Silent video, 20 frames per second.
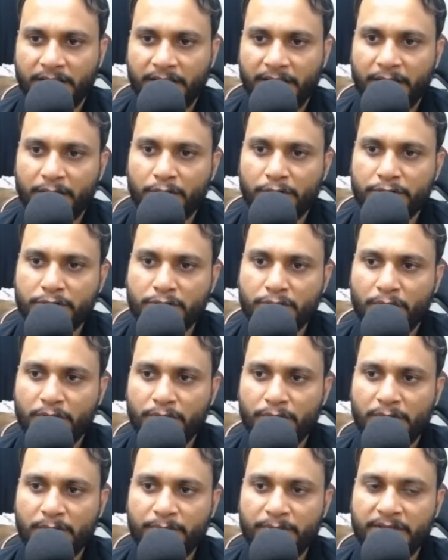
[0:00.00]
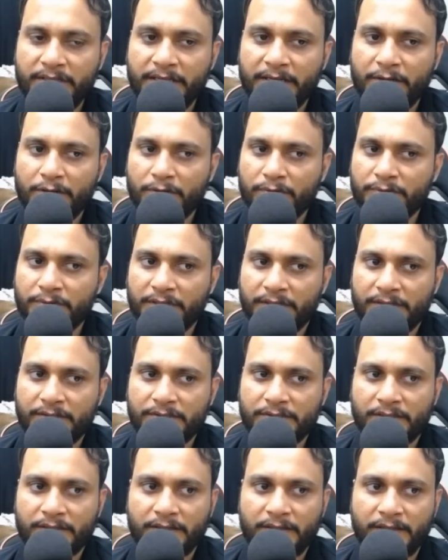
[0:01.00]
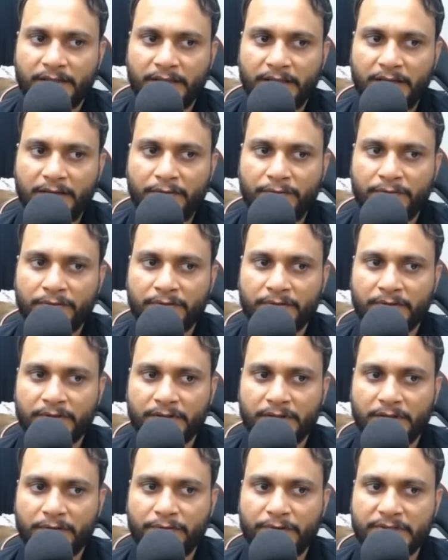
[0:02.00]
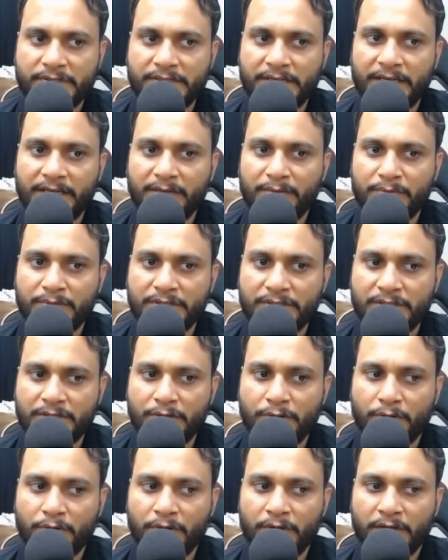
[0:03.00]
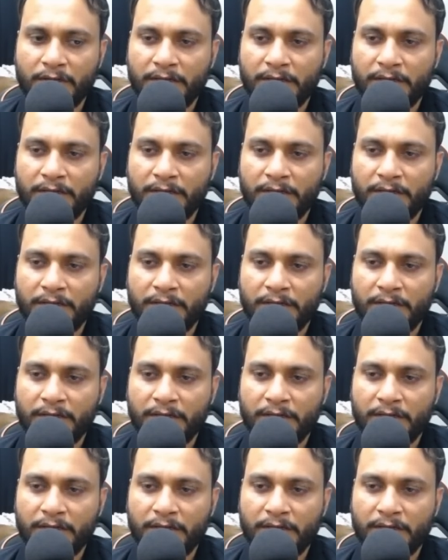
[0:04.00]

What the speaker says: And also, what will be the end of the range? If the first item is 0